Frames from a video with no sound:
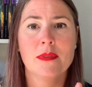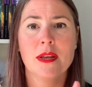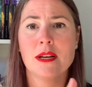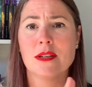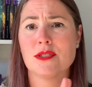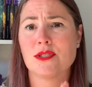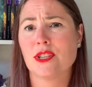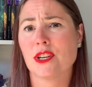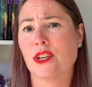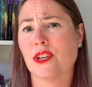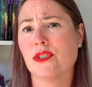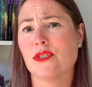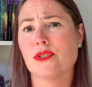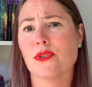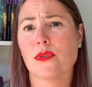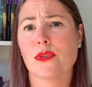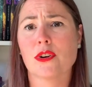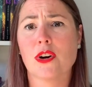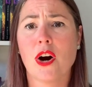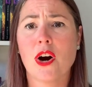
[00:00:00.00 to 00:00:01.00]
stickers
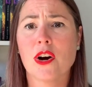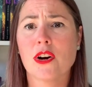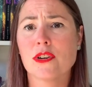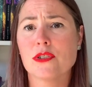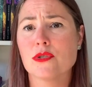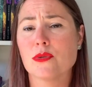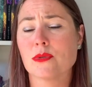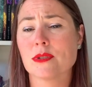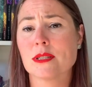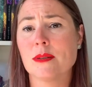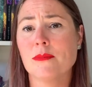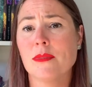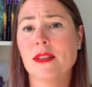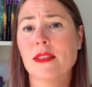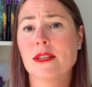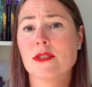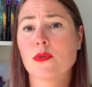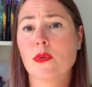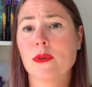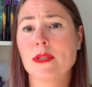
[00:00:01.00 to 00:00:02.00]
or cards or something
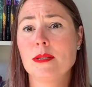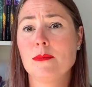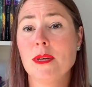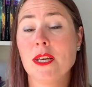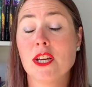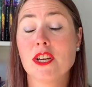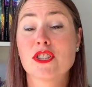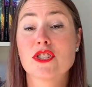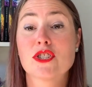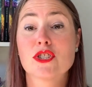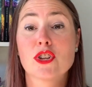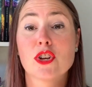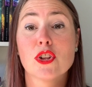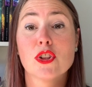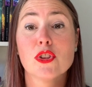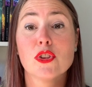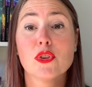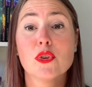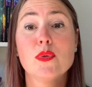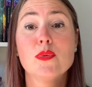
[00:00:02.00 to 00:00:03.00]
that's going to be
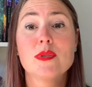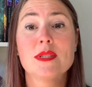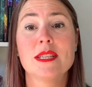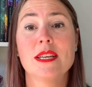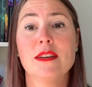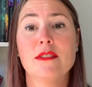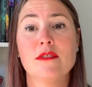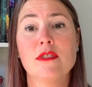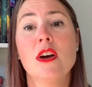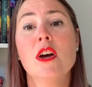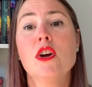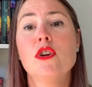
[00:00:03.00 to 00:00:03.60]
exclusive